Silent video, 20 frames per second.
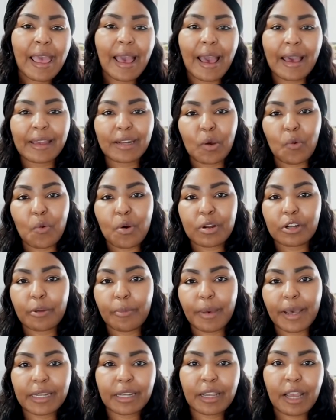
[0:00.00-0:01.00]
I don't want
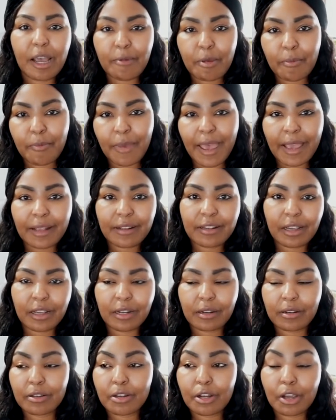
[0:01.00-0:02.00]
nobody coming
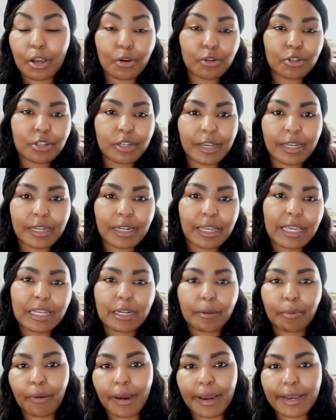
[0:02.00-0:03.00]
back negotiating
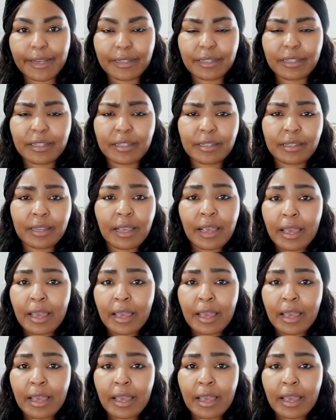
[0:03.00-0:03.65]
any prices,